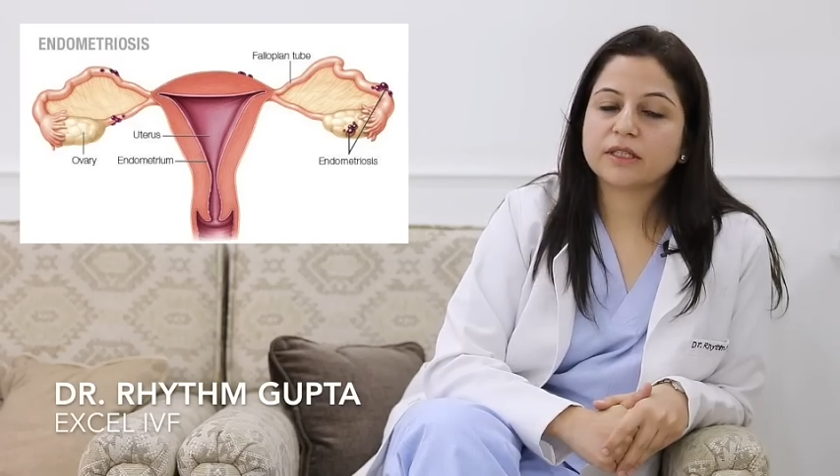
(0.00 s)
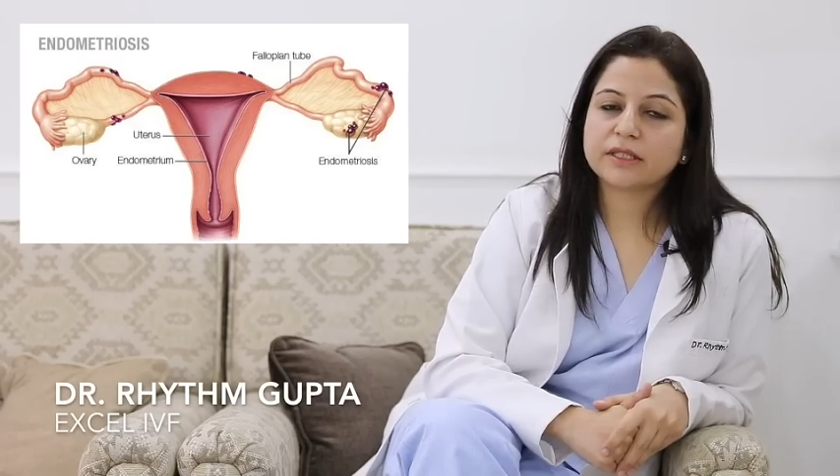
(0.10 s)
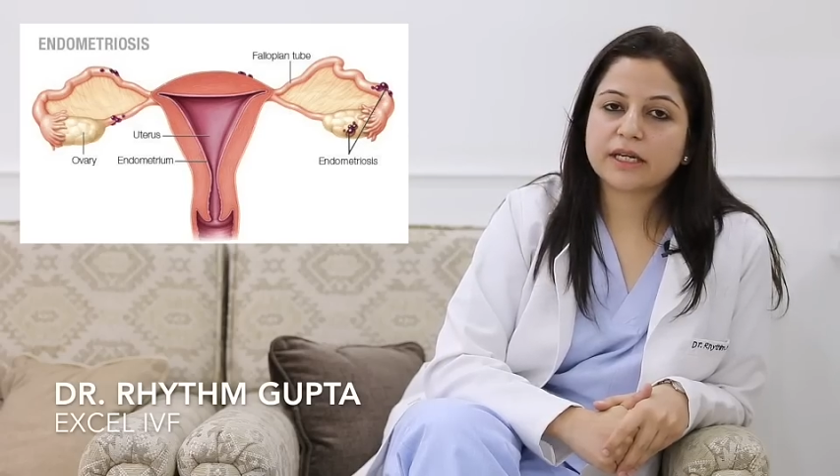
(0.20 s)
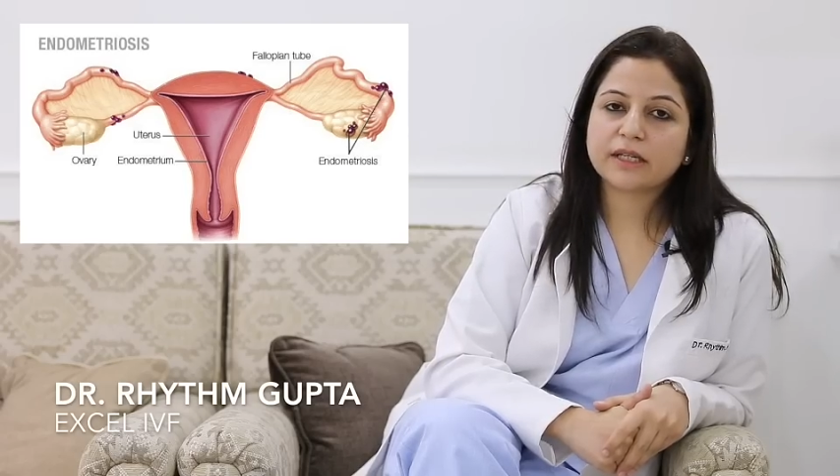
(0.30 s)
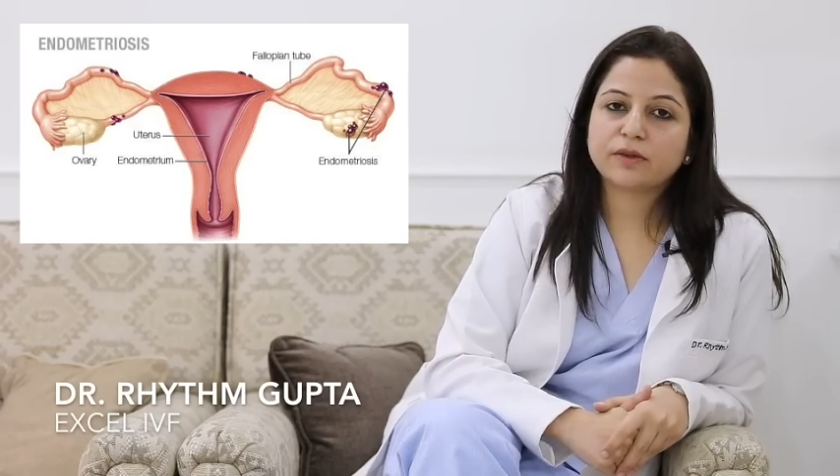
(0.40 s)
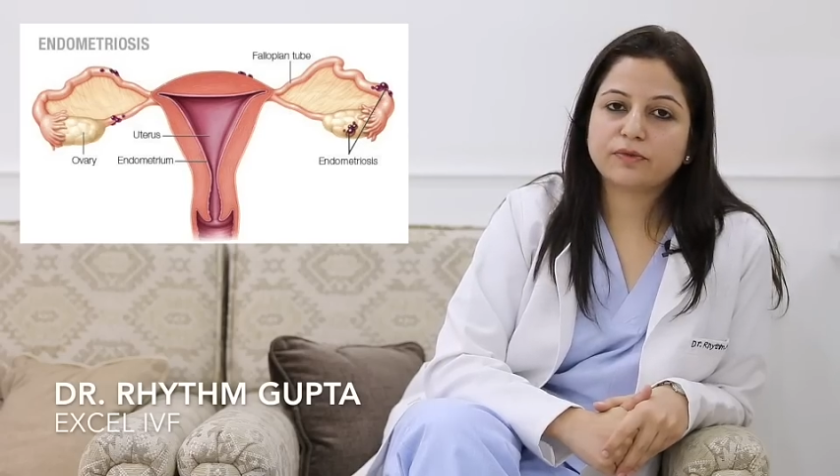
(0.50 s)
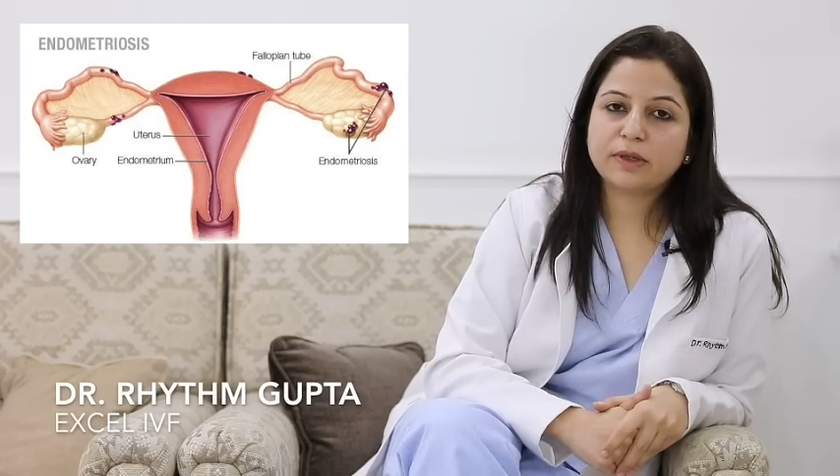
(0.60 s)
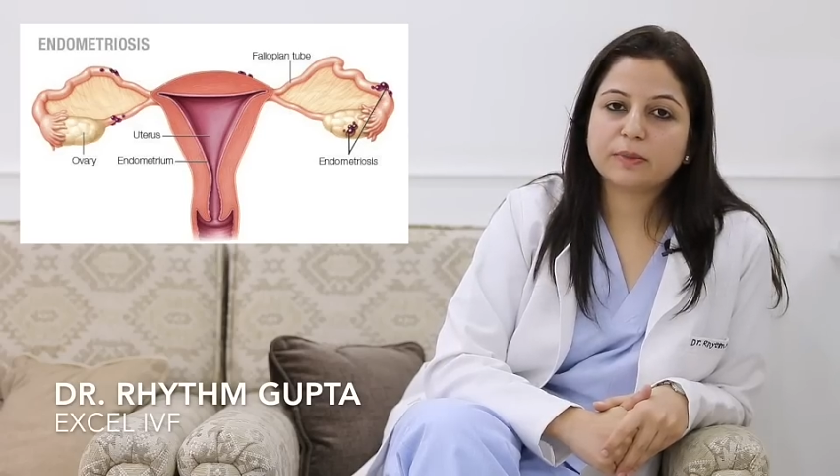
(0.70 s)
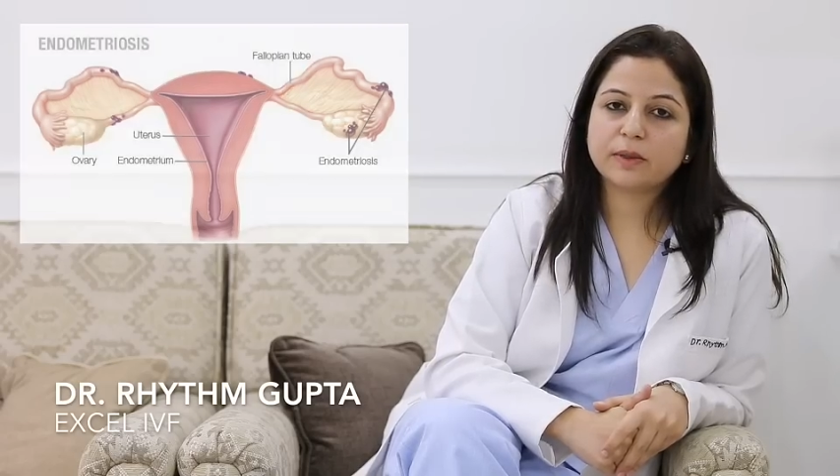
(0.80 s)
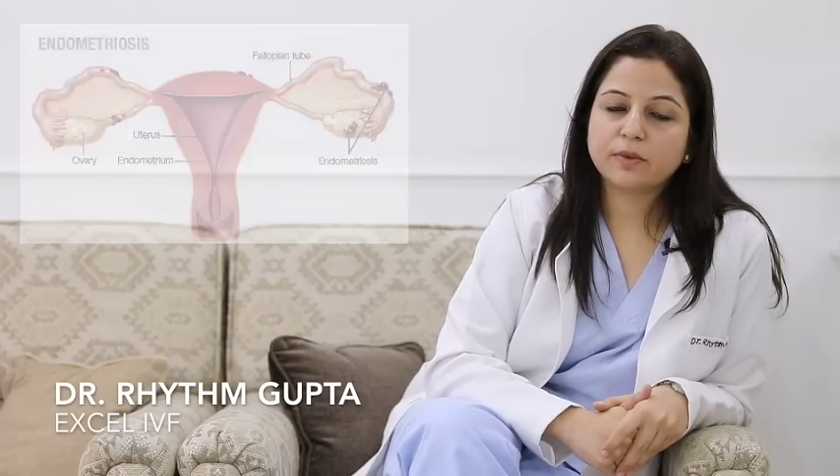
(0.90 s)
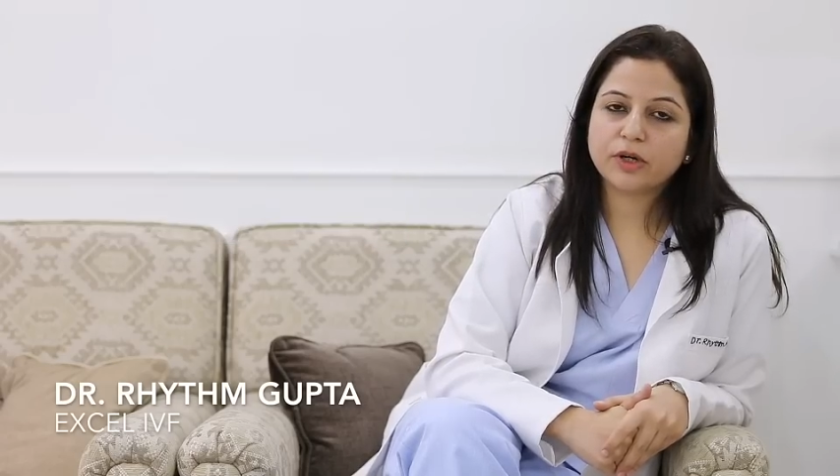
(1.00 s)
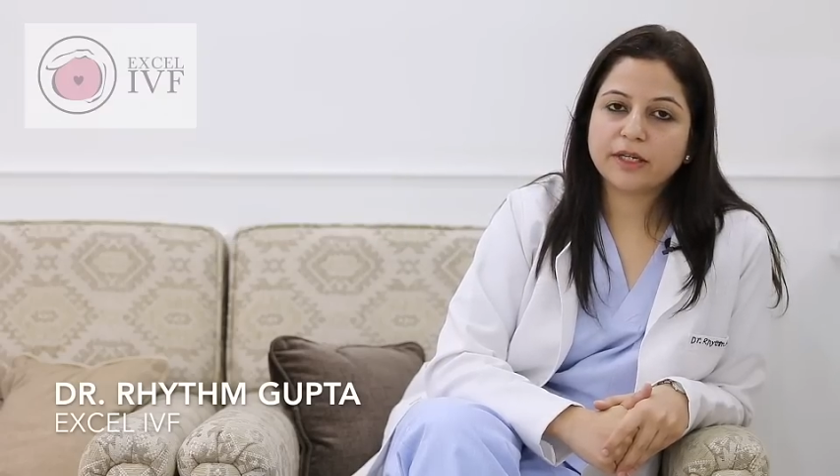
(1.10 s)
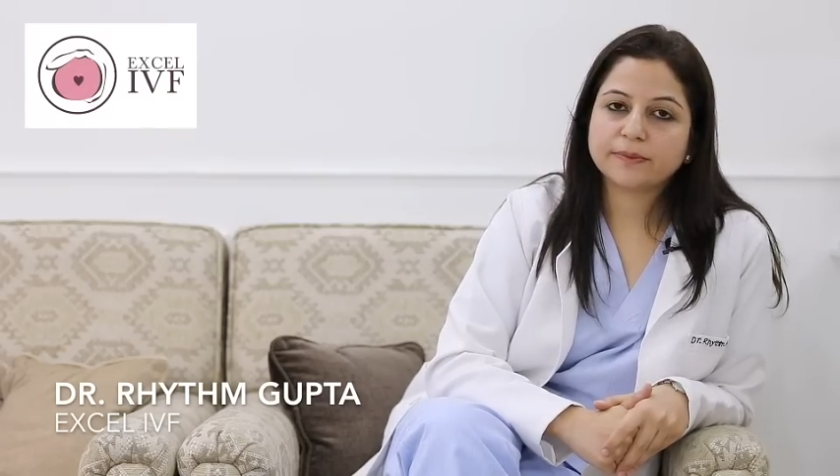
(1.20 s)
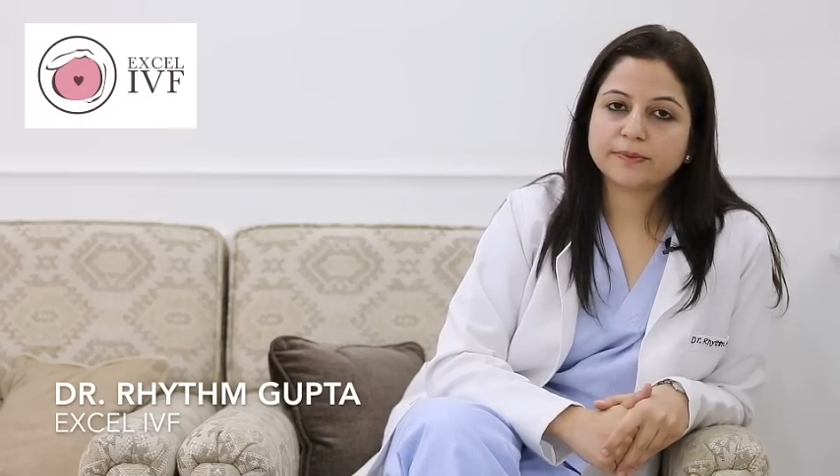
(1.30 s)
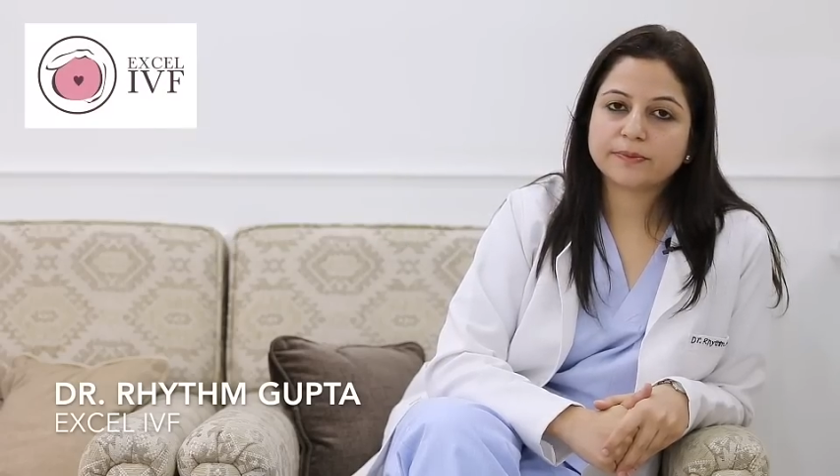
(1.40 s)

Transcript: inside the female body.